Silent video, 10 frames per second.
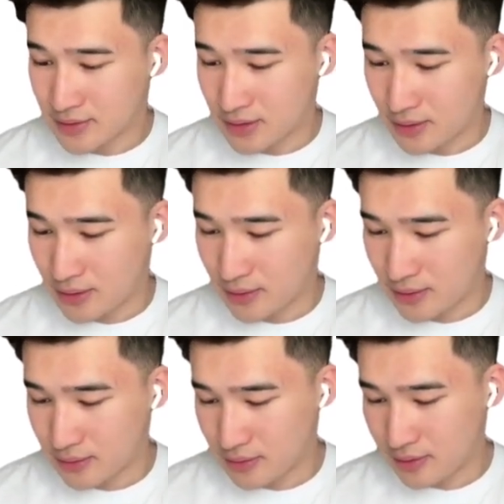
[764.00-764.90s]

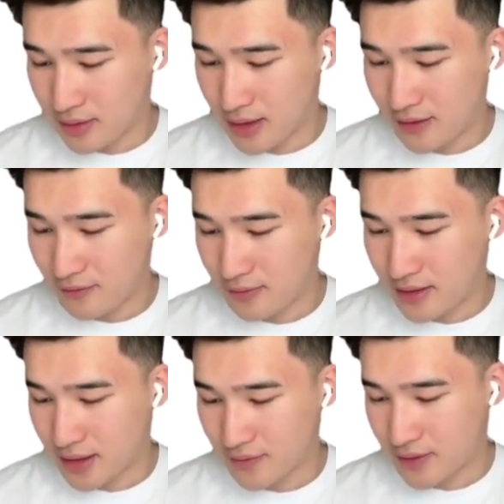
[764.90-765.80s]
So f
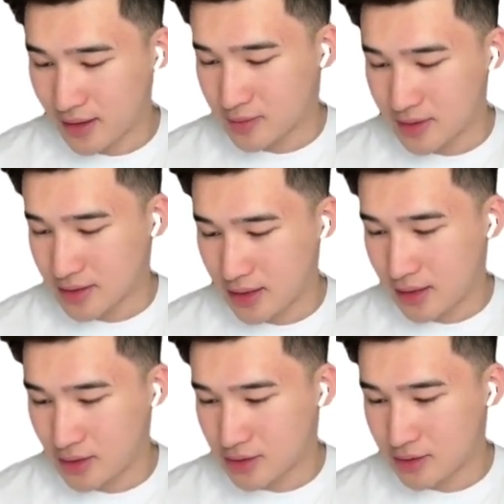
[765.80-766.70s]
negative x plus
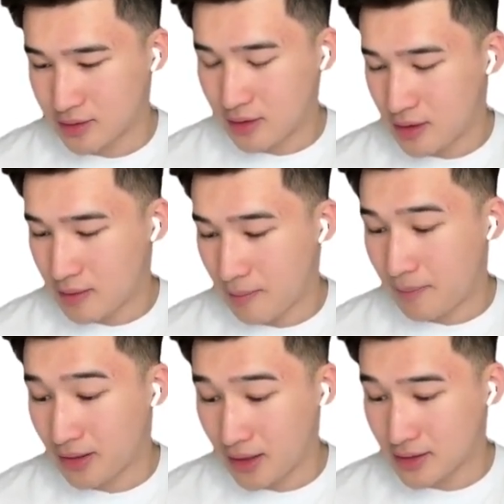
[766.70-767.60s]
h
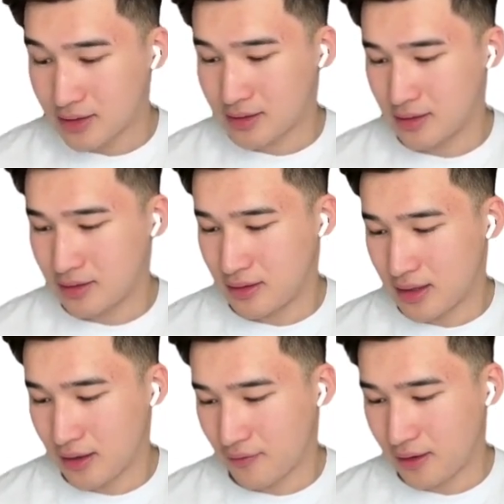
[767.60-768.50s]
plus
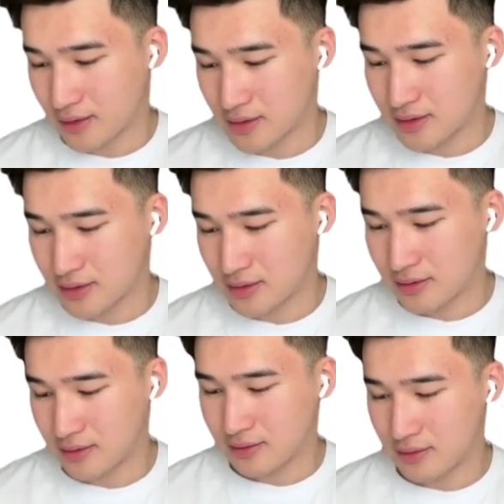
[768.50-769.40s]
fx,
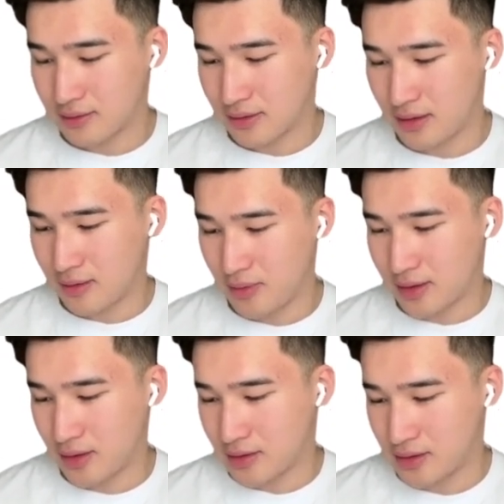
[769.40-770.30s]
okay,
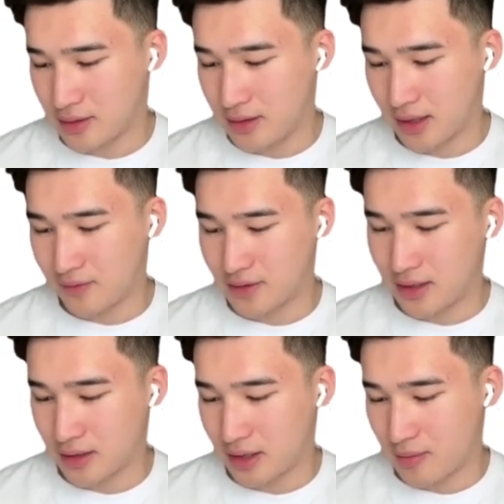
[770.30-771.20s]
because the negative
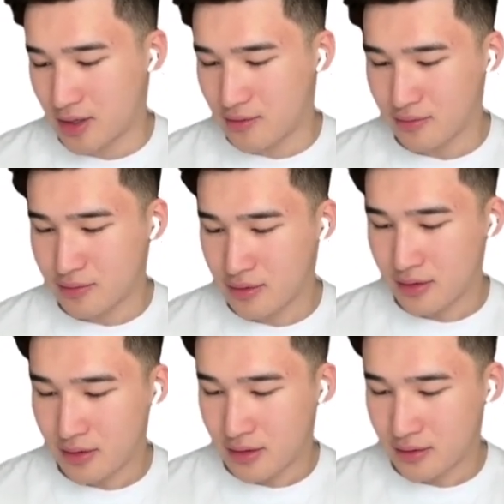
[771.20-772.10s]
sign came out.
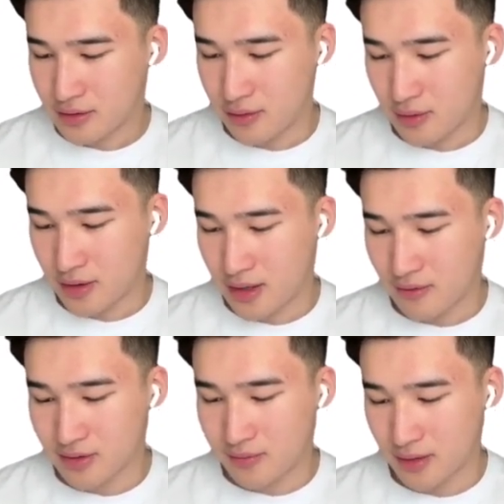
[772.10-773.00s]
So we're going to
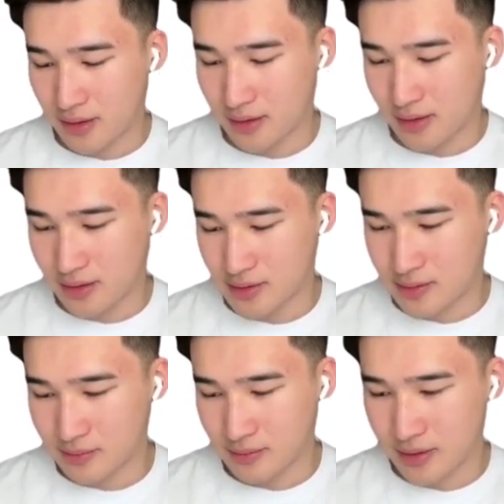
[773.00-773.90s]
have something like
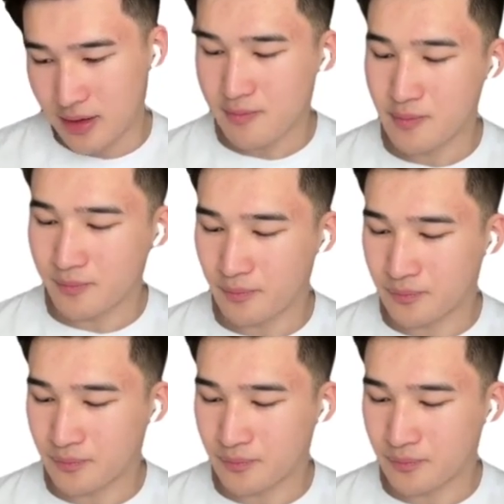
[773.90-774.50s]
this, okay?